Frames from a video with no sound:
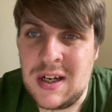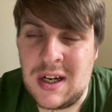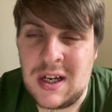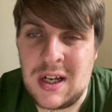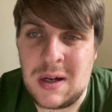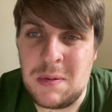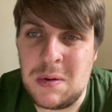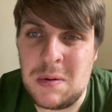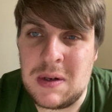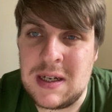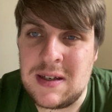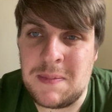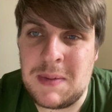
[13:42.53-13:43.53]
you know, all
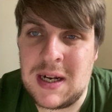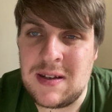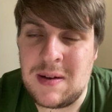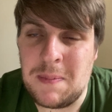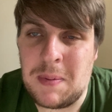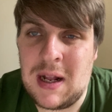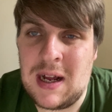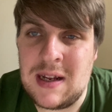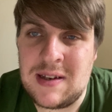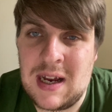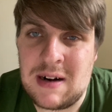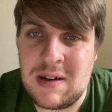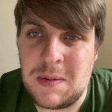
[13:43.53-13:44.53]
these amazing players,
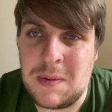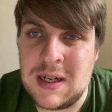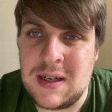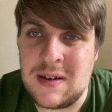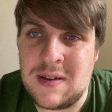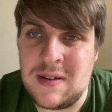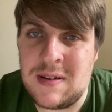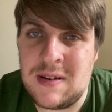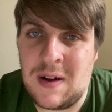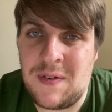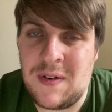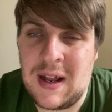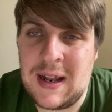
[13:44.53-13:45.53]
Harry Winks and
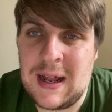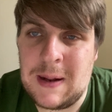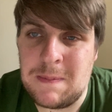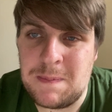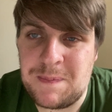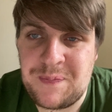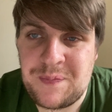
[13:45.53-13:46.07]
stuff like that.